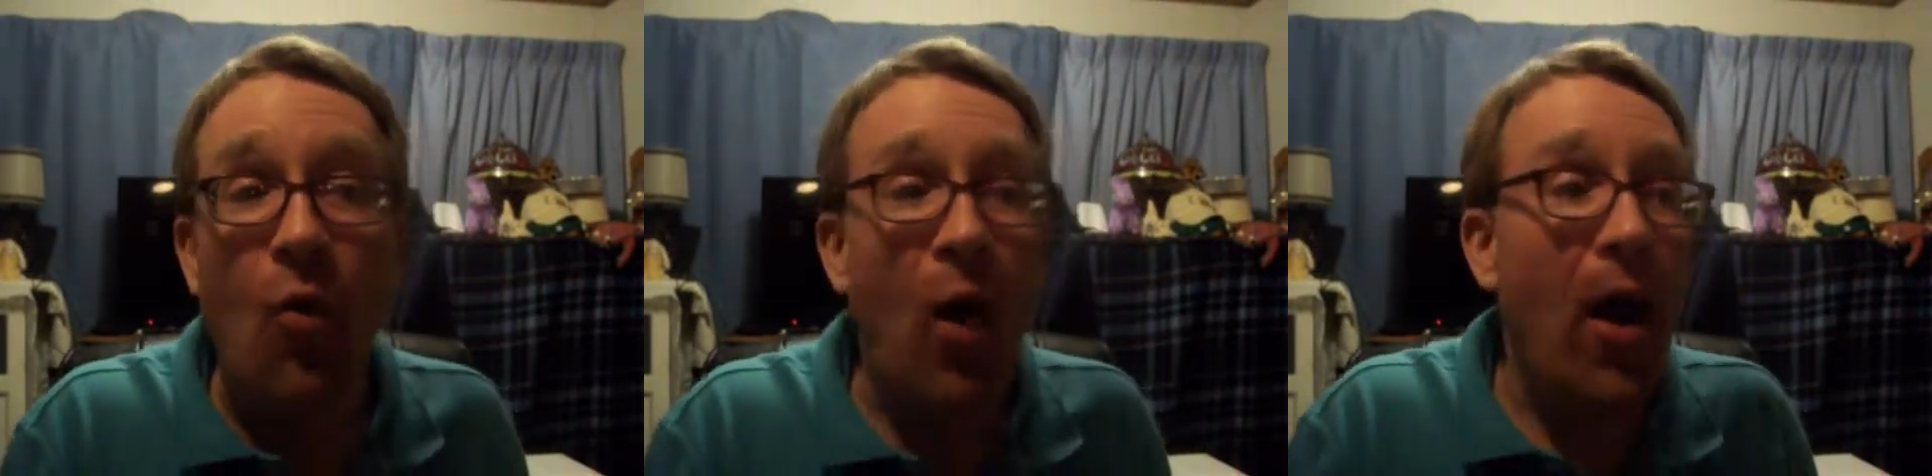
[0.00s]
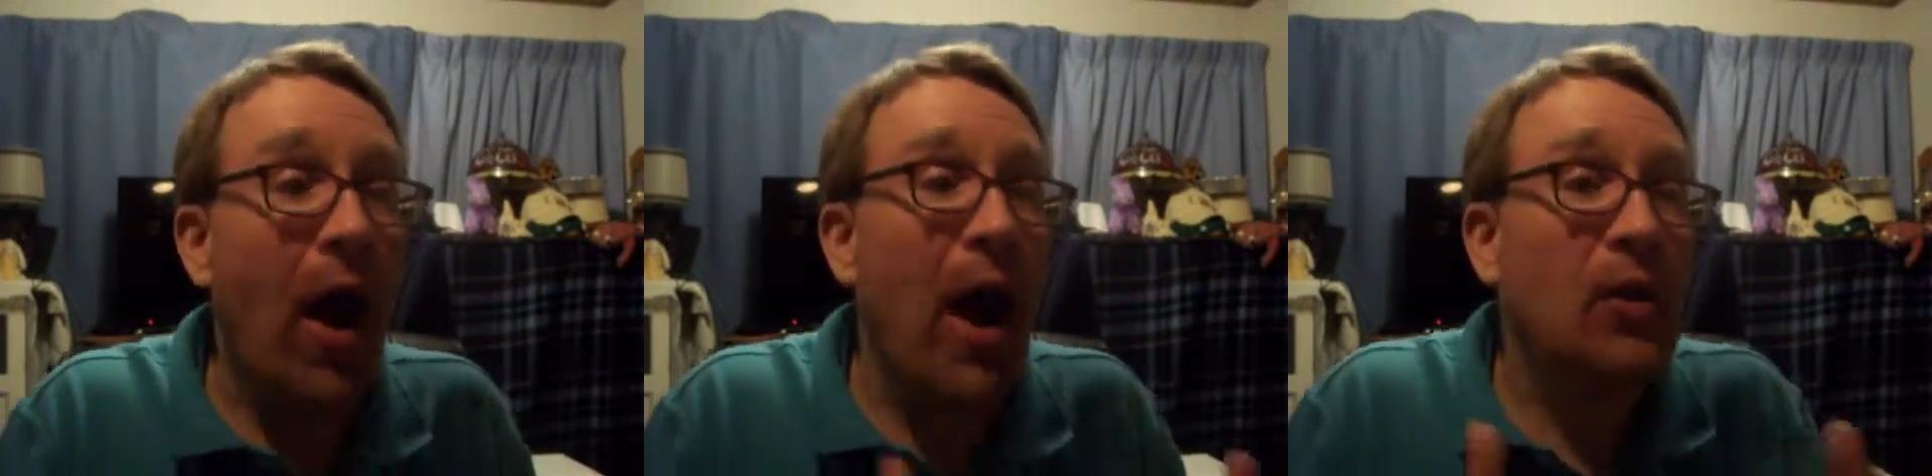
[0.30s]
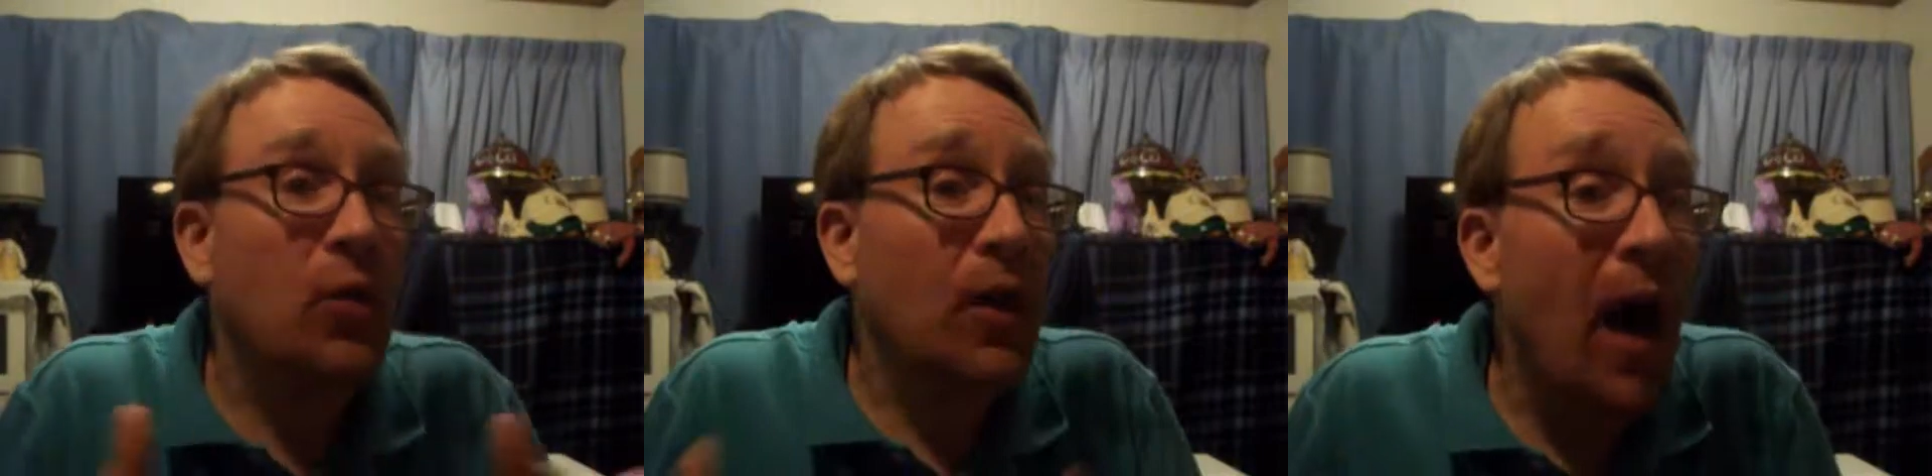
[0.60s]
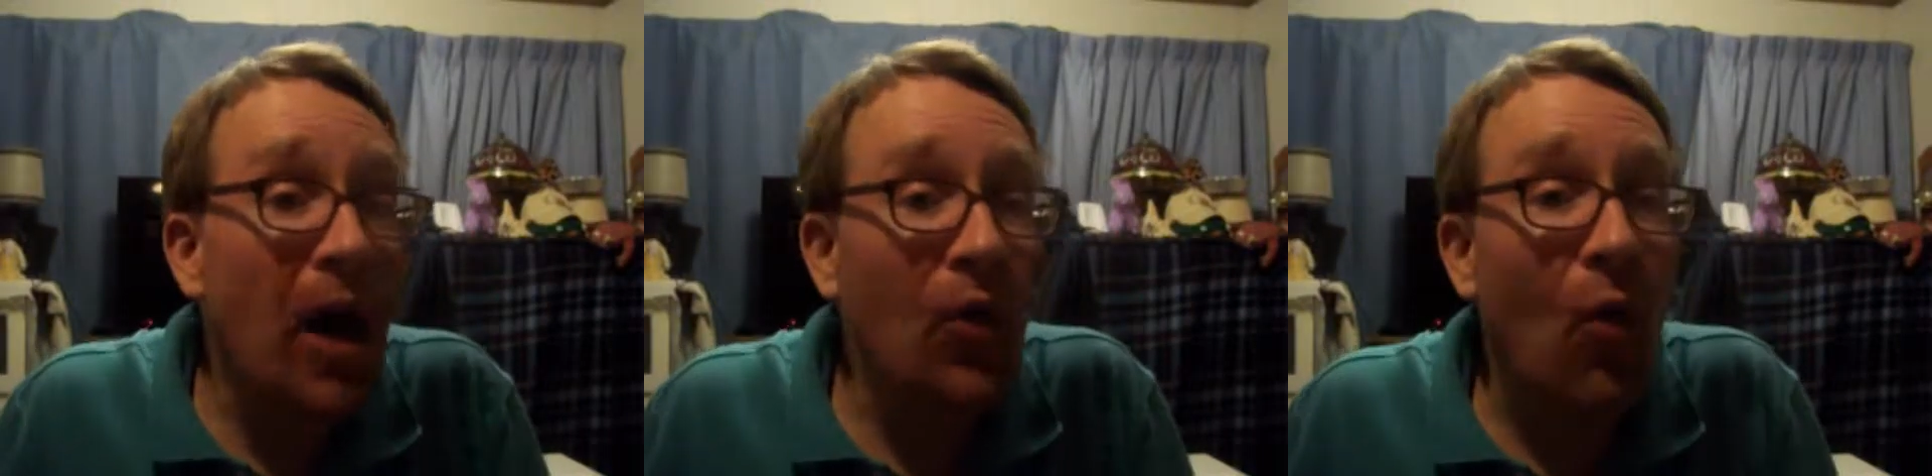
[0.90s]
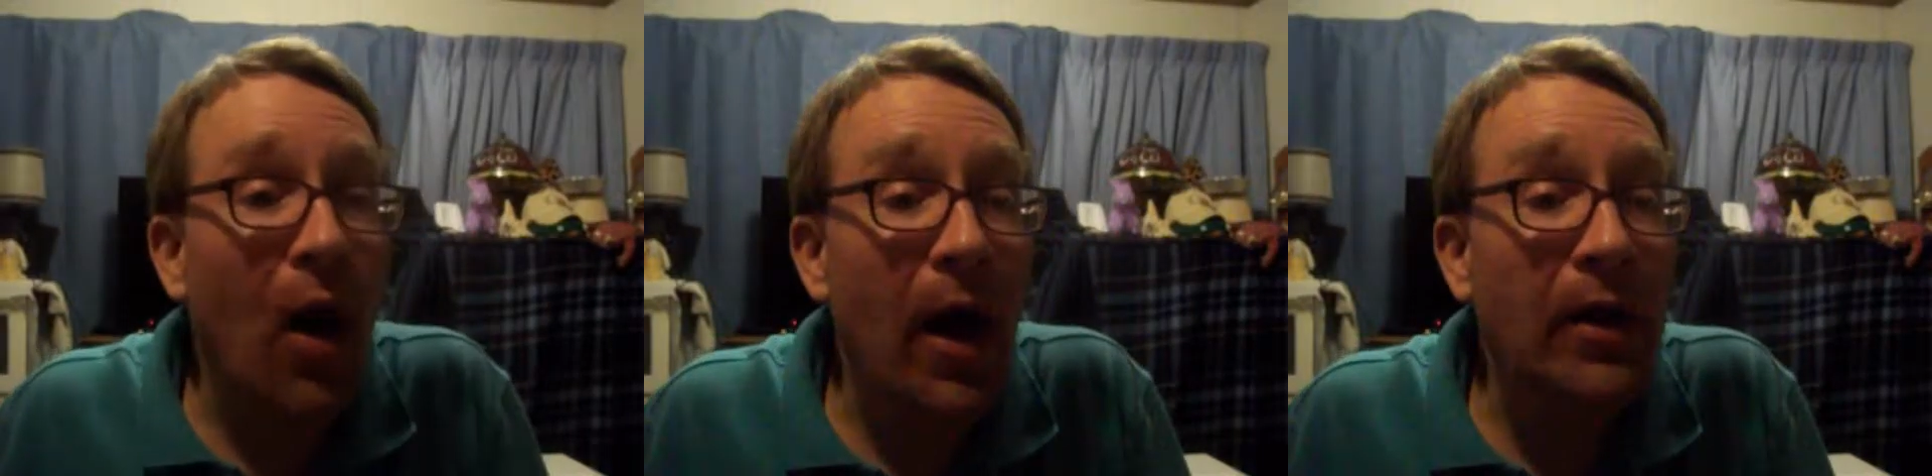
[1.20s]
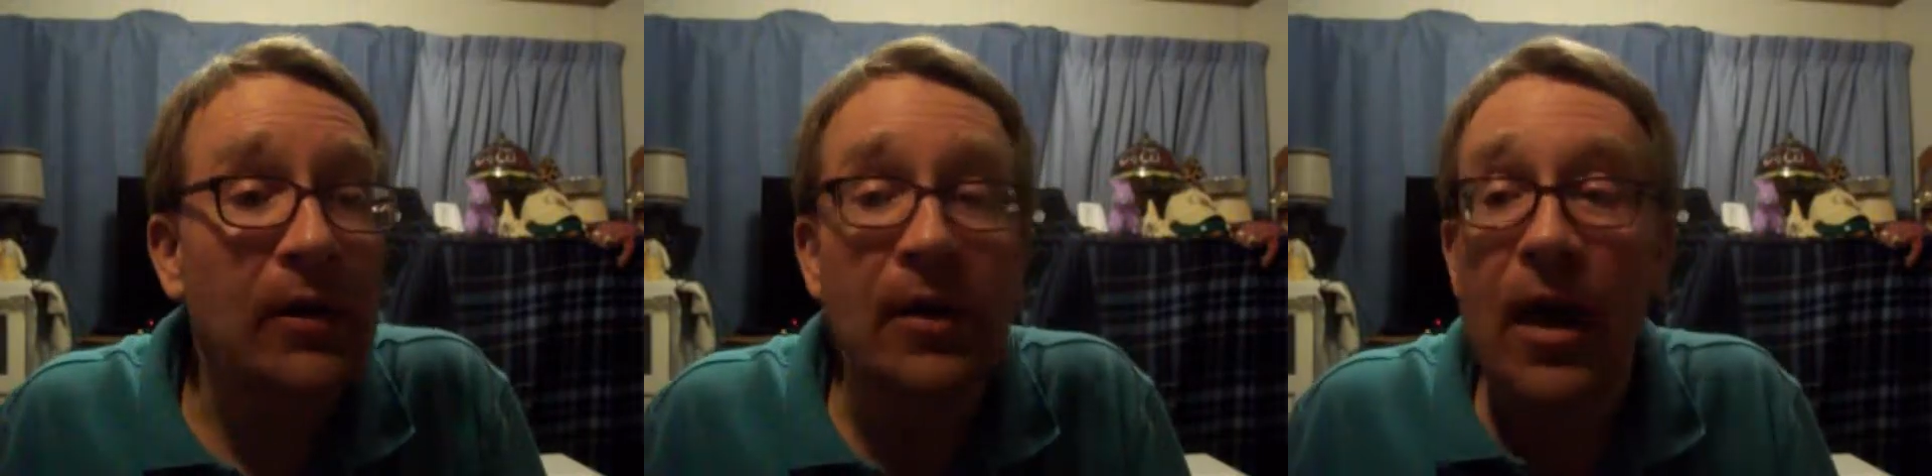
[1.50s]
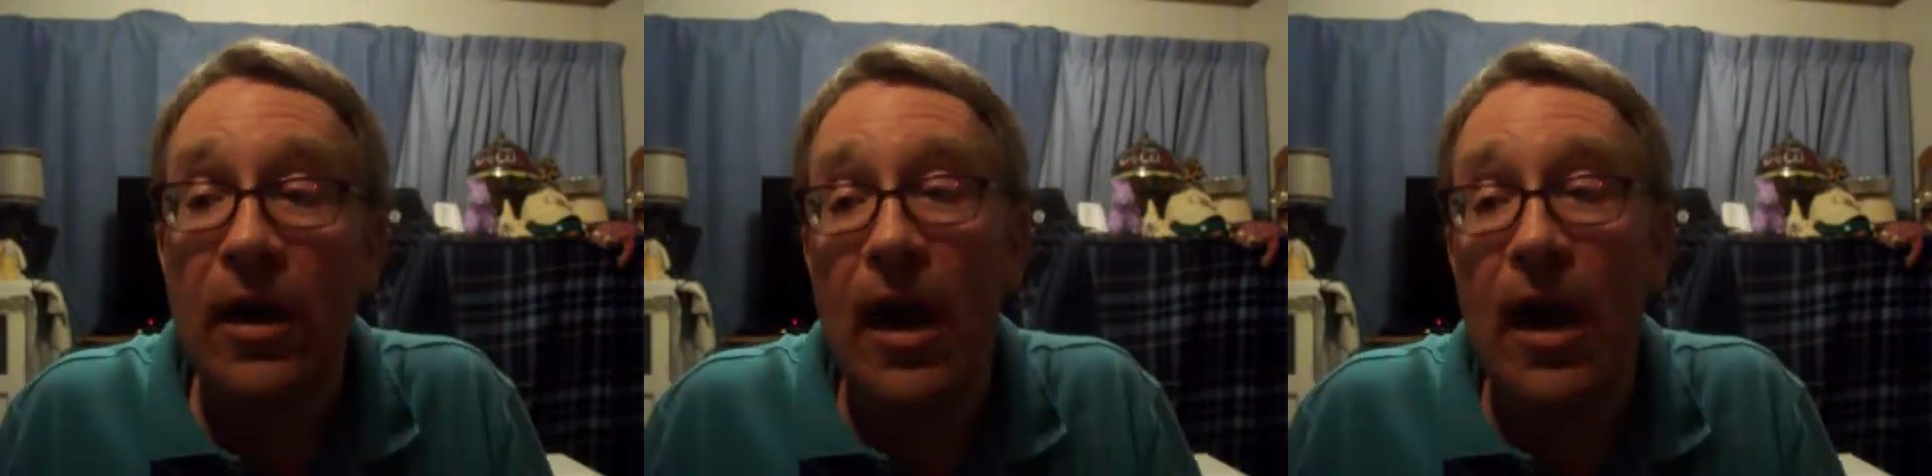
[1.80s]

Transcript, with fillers: whereas with other ones